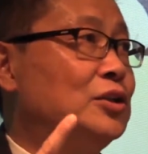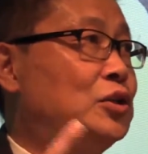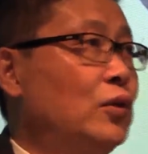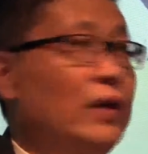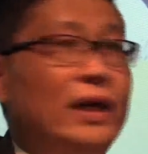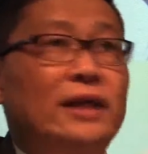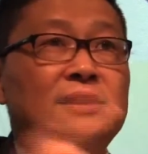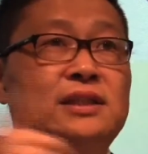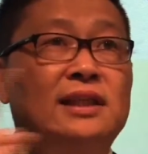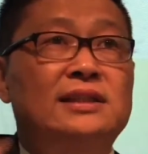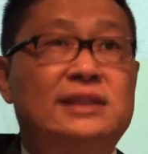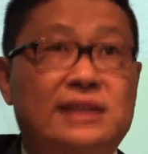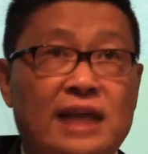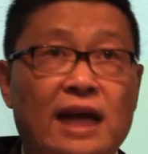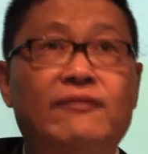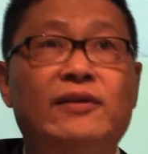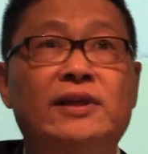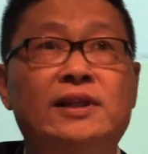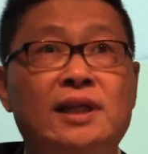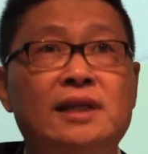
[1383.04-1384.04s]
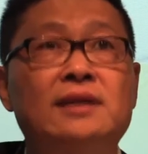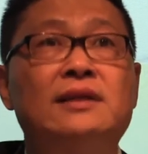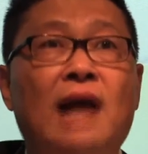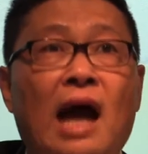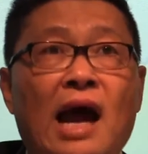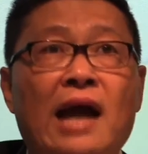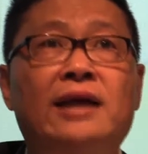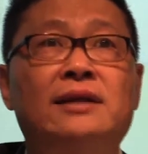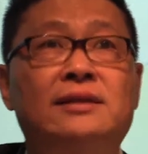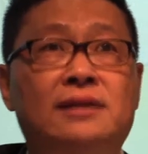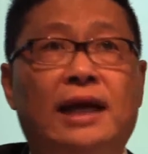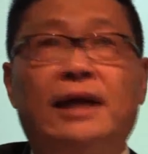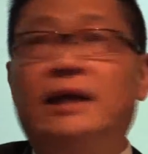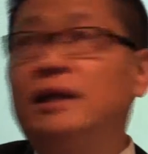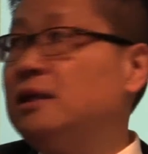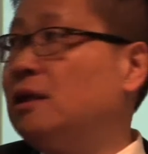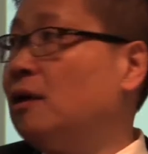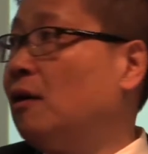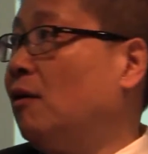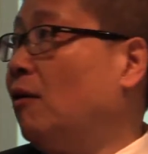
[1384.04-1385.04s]
during the
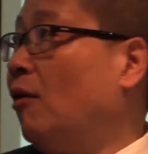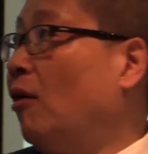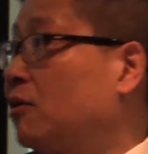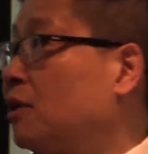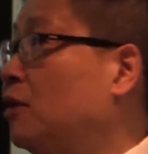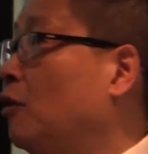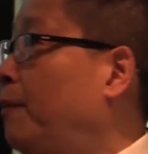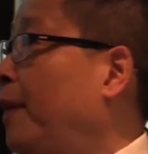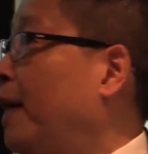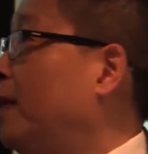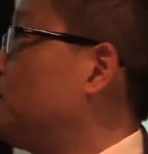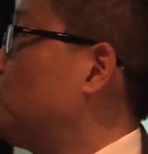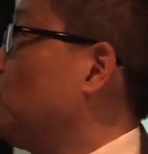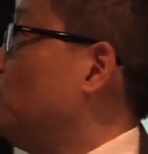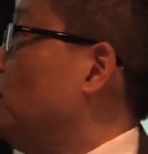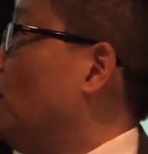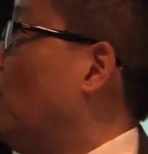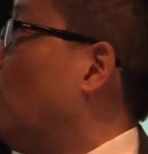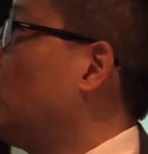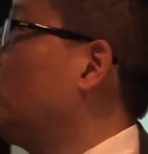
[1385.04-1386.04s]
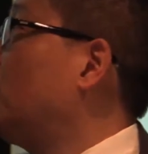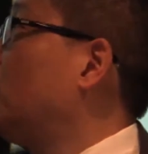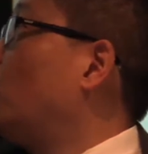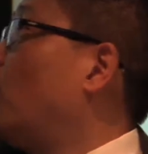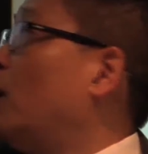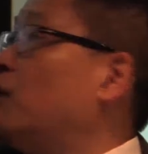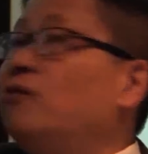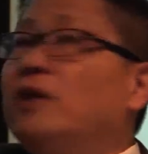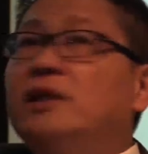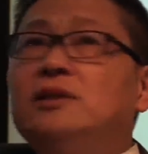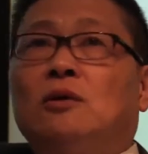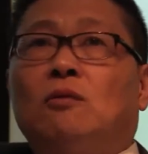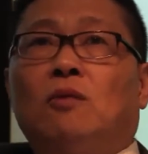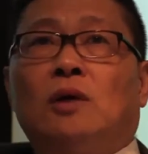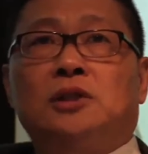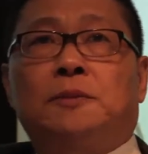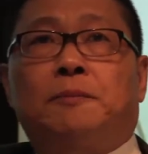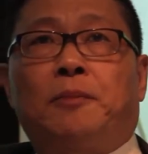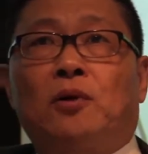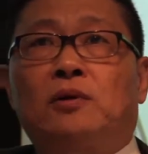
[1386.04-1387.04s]
79-day occupation. Only one window
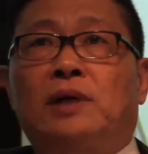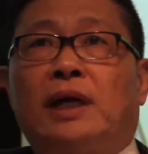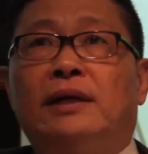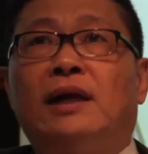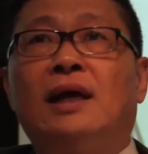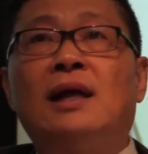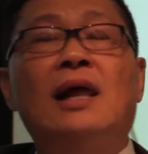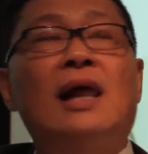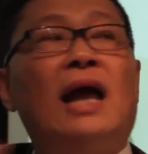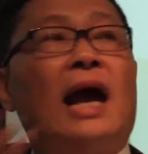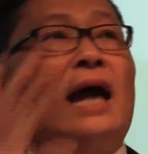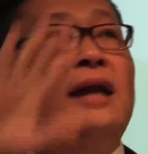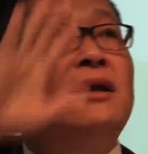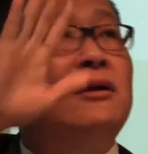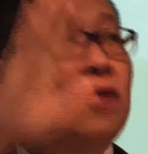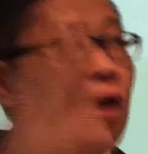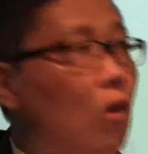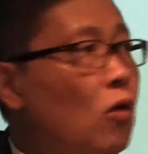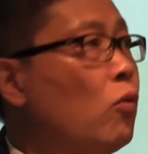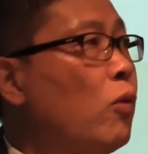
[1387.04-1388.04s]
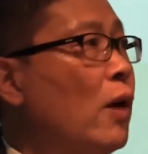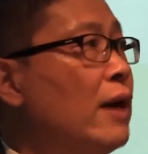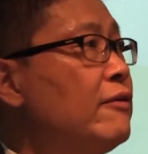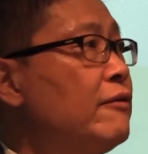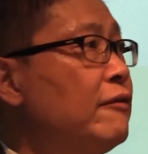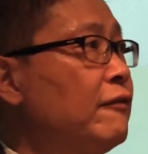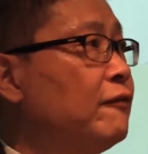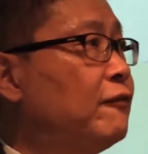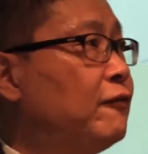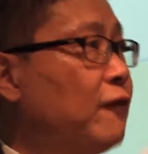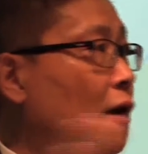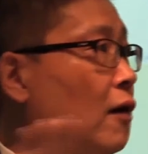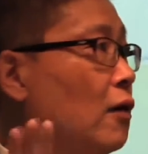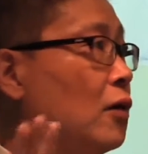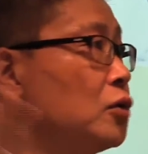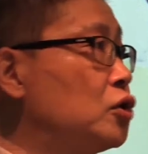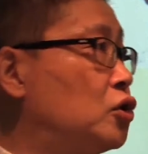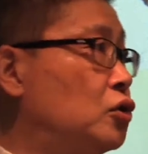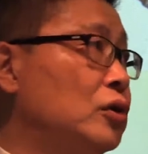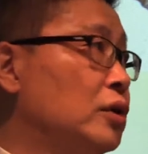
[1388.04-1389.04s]
was broken, and no one
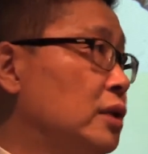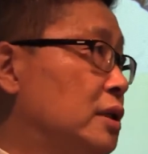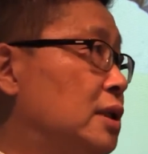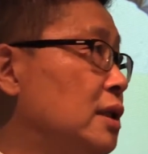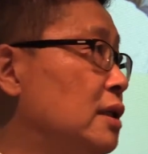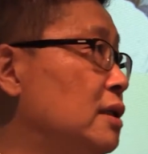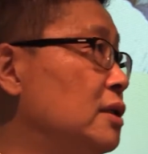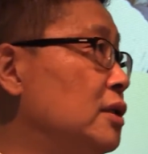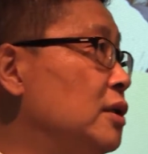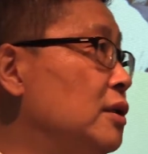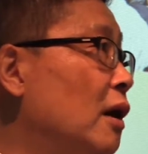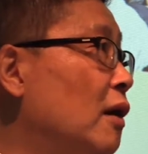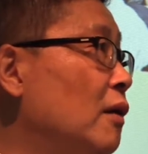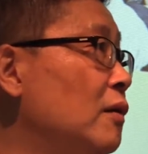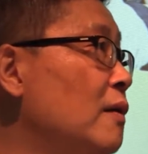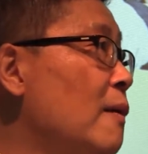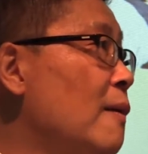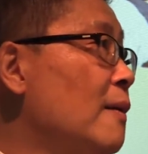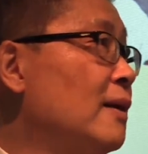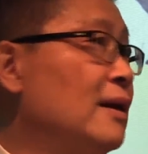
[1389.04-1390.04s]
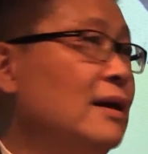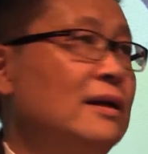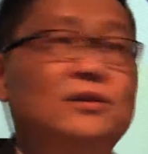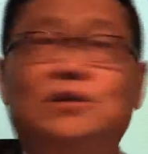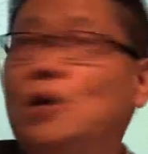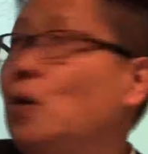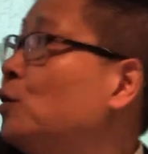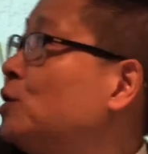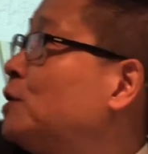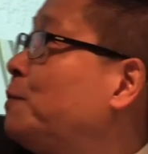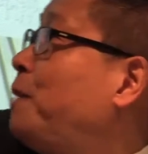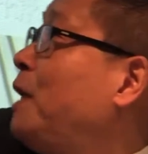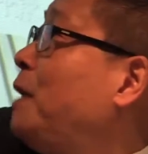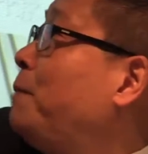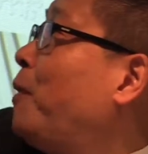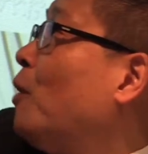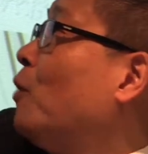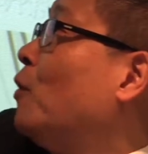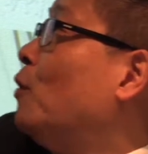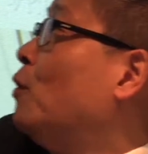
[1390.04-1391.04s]
followed suit. Those
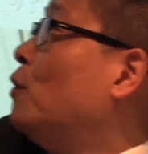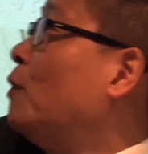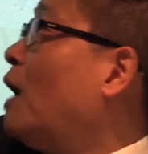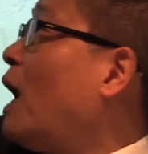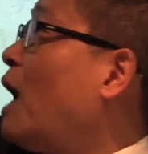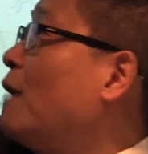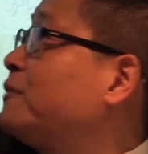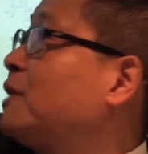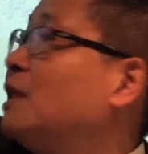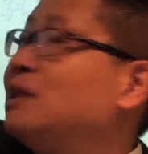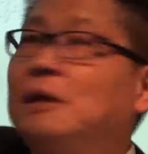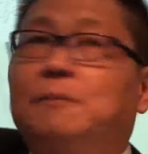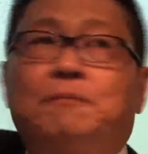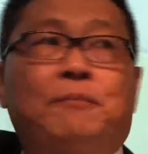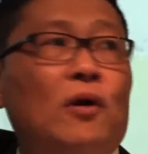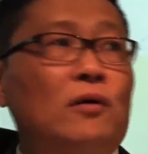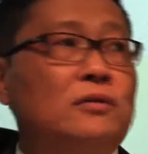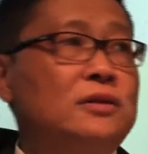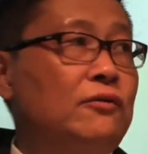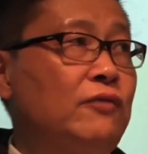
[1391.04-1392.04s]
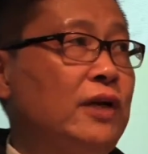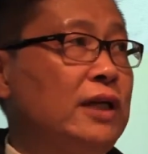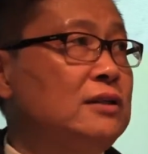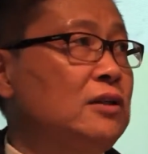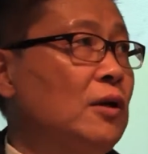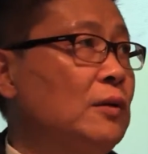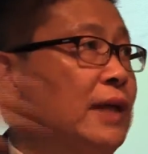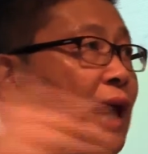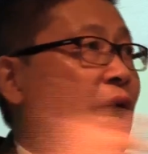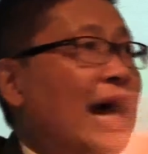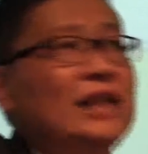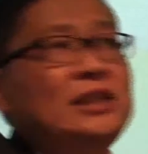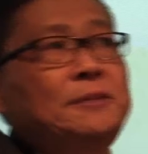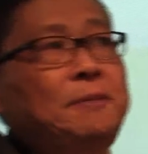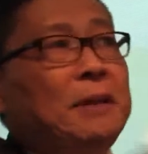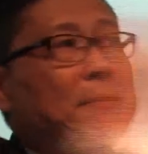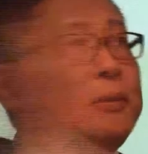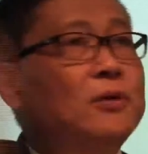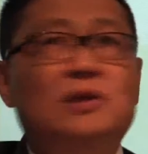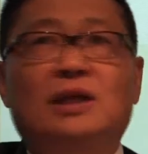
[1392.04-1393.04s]
people, after they broke the window, they
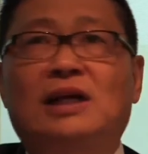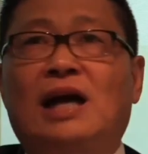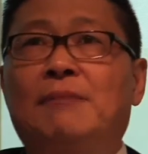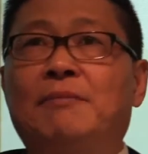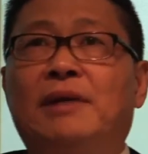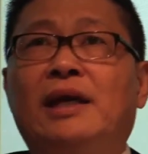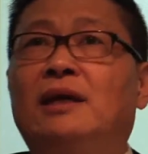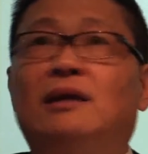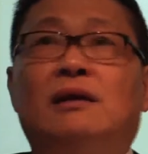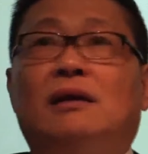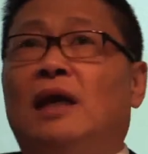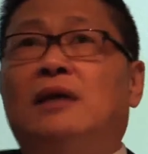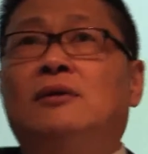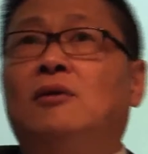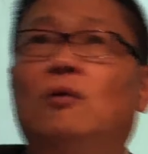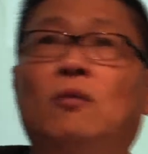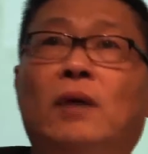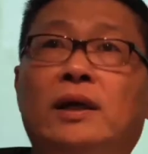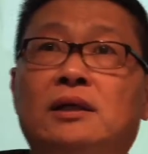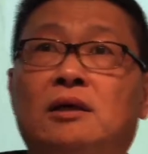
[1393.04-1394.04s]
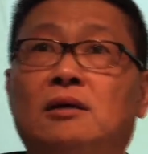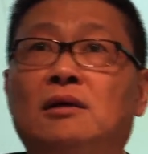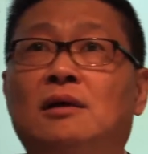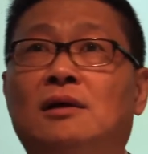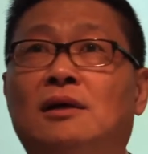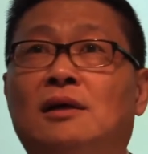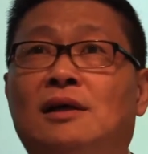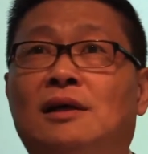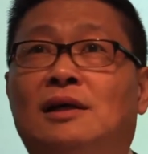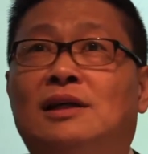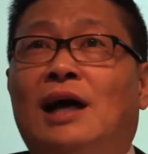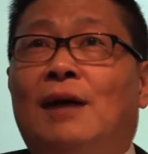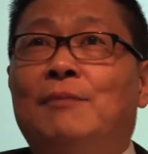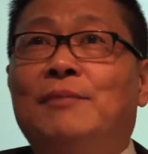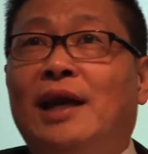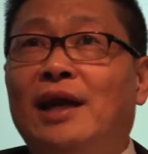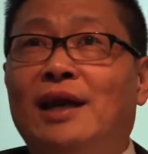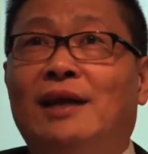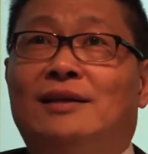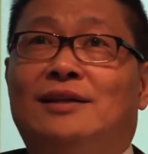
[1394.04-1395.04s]
asked people to come in, and no one
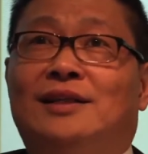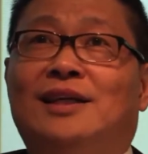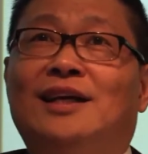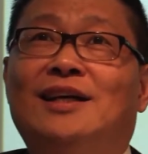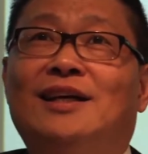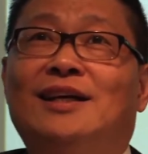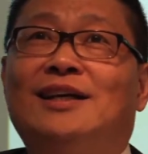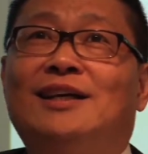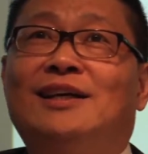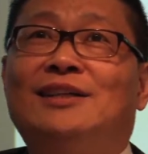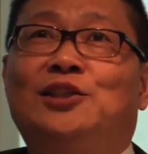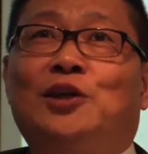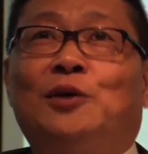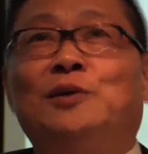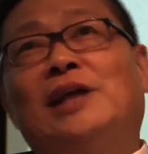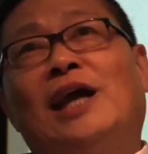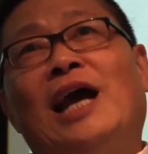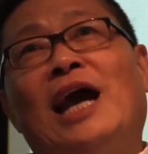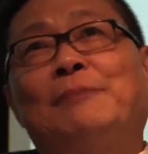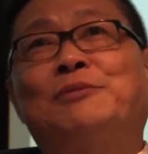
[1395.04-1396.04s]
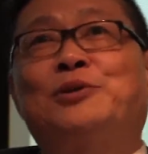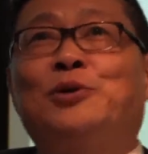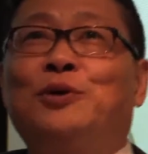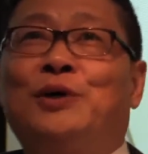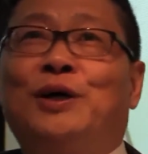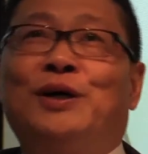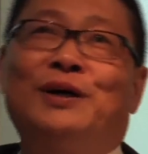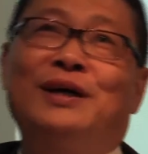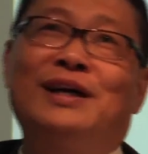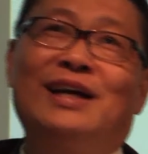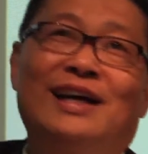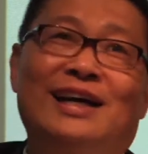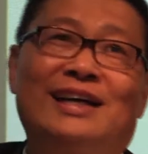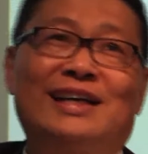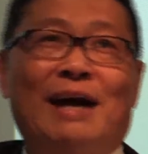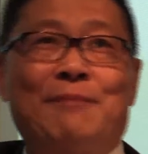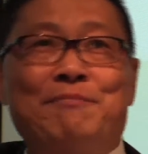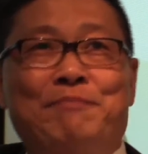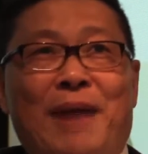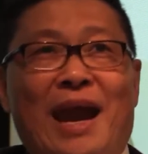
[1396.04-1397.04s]
come in. So they have to
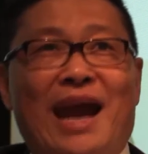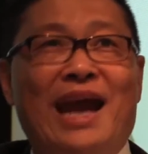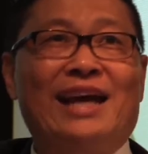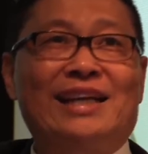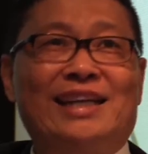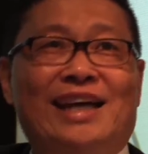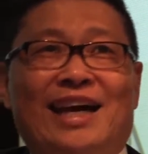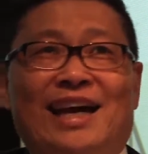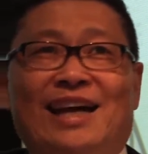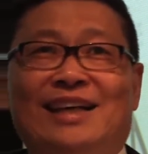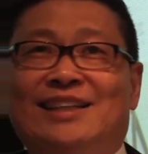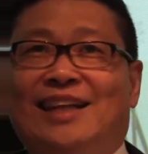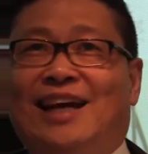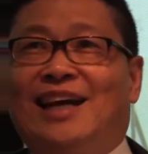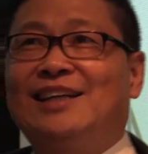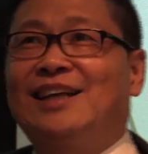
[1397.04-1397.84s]
come back and